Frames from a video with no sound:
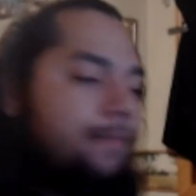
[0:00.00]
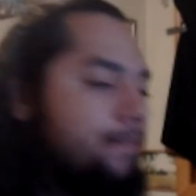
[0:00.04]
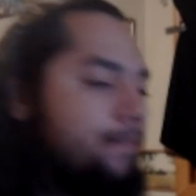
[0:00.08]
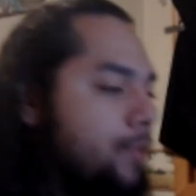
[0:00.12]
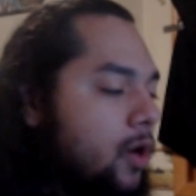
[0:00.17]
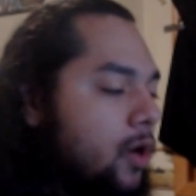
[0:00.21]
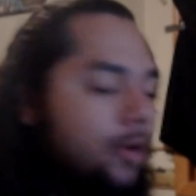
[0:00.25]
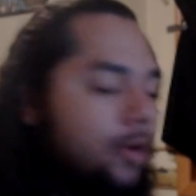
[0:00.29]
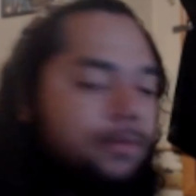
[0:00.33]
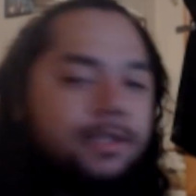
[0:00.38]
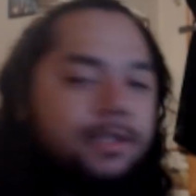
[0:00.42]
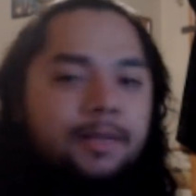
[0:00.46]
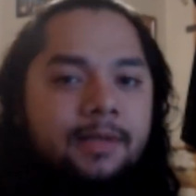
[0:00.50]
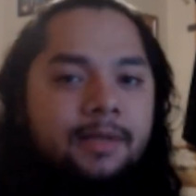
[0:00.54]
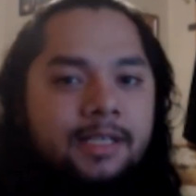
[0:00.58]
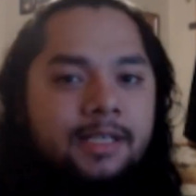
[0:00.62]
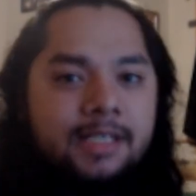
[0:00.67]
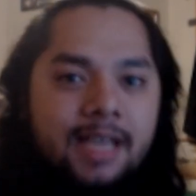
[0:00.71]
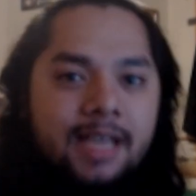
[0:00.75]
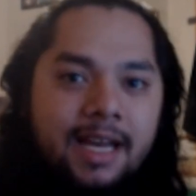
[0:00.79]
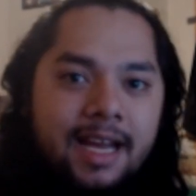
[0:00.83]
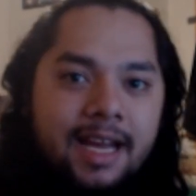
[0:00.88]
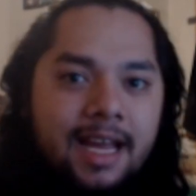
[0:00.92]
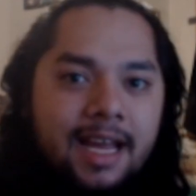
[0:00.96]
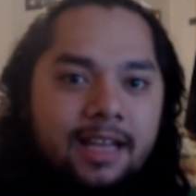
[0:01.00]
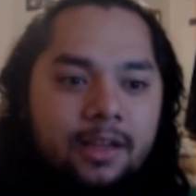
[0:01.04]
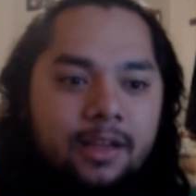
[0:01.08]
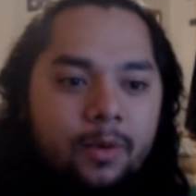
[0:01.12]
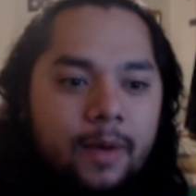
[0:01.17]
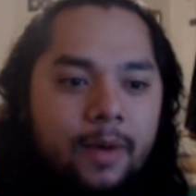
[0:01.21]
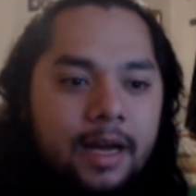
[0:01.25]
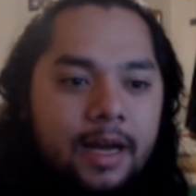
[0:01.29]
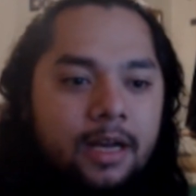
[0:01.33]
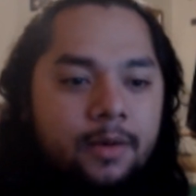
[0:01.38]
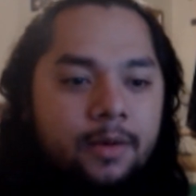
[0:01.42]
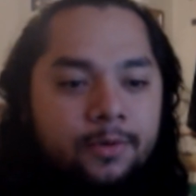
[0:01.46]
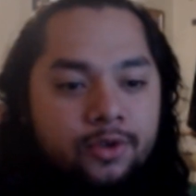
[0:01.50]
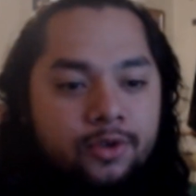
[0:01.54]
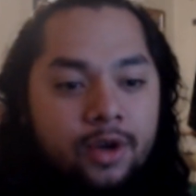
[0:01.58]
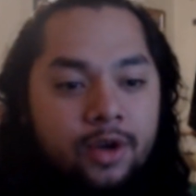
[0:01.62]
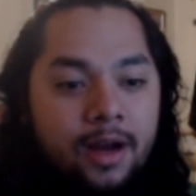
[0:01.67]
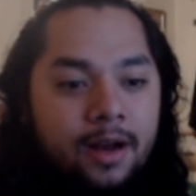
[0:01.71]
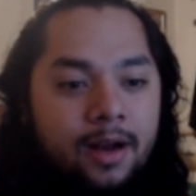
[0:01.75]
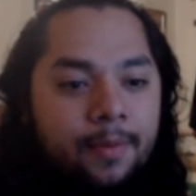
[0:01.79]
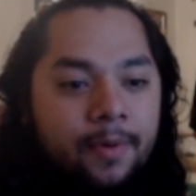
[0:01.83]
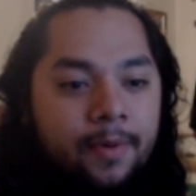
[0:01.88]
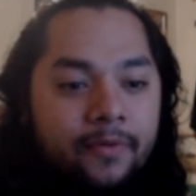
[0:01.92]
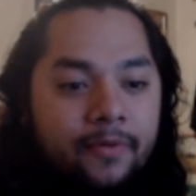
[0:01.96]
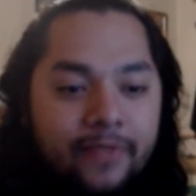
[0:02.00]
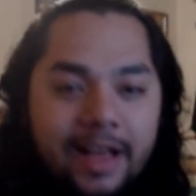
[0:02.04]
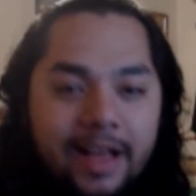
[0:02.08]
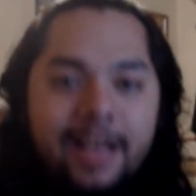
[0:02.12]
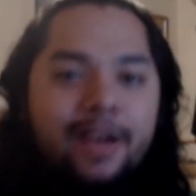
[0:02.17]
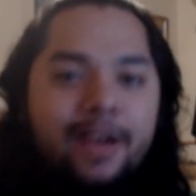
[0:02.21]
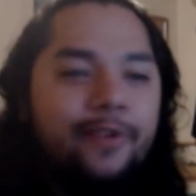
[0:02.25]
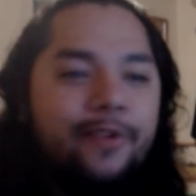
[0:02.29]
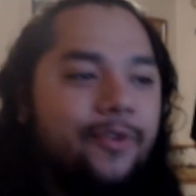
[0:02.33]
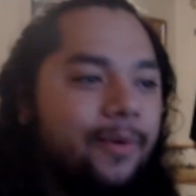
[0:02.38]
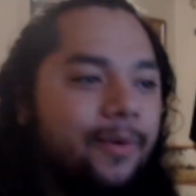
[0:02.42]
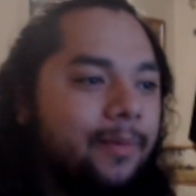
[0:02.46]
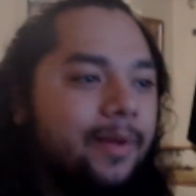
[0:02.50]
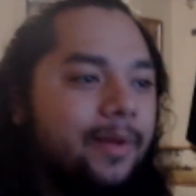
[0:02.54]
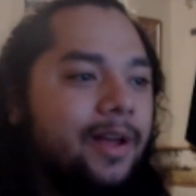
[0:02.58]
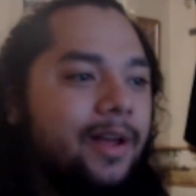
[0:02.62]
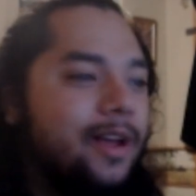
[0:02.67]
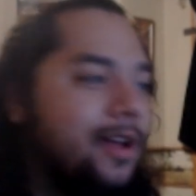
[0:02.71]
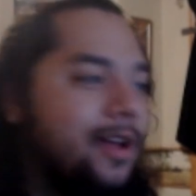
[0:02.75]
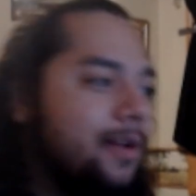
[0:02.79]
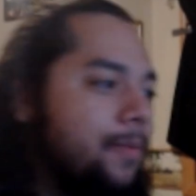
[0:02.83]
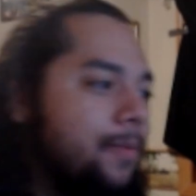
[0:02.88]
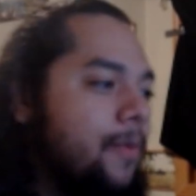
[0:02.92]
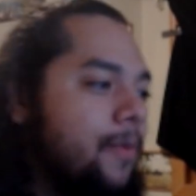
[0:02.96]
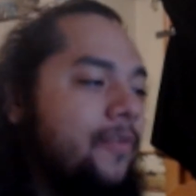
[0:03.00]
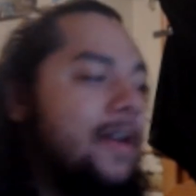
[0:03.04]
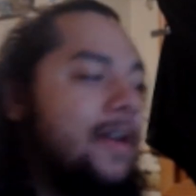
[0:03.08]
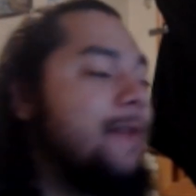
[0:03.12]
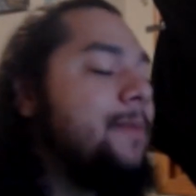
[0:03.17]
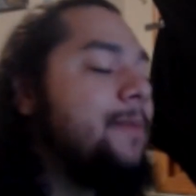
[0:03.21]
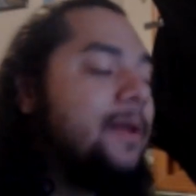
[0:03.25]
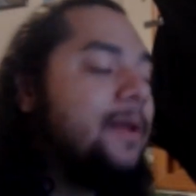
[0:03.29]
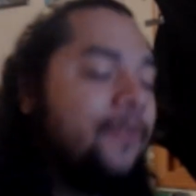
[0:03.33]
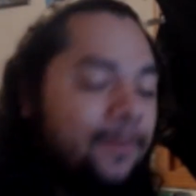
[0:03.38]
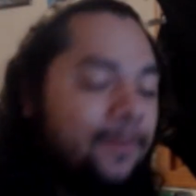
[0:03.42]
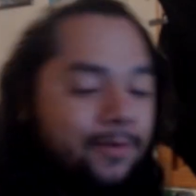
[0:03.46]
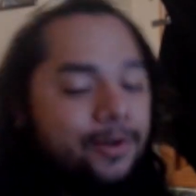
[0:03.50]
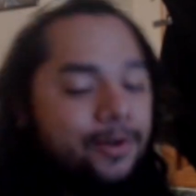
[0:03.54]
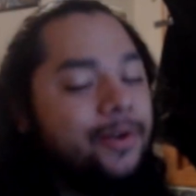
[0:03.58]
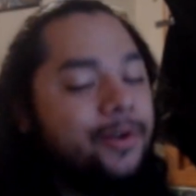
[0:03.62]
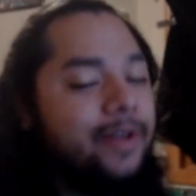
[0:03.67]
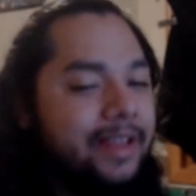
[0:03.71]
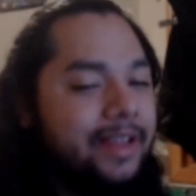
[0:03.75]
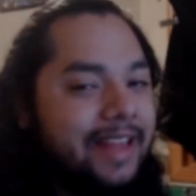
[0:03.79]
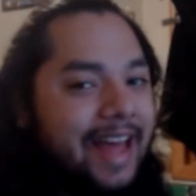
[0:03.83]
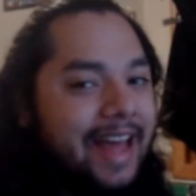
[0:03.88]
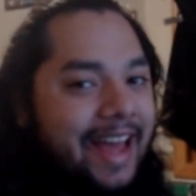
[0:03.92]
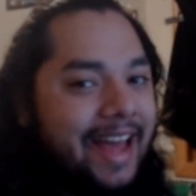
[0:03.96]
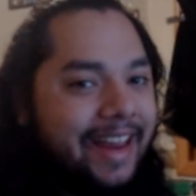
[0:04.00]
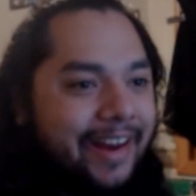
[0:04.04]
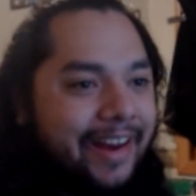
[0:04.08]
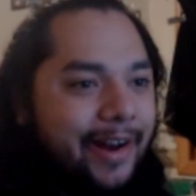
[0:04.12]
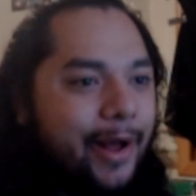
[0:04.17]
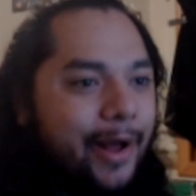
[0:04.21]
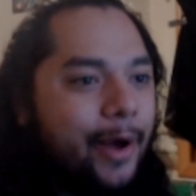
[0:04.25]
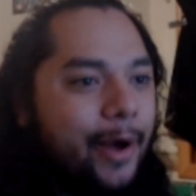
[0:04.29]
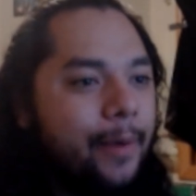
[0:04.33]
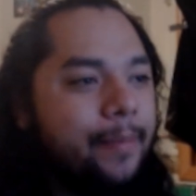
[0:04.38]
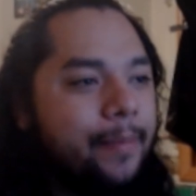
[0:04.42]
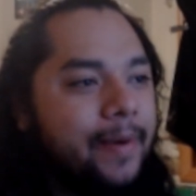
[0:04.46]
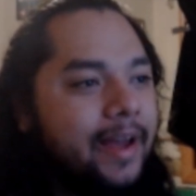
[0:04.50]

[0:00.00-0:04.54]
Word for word: boom, something's going to get in the way to try to prevent you from, prevent me from doing that, you know.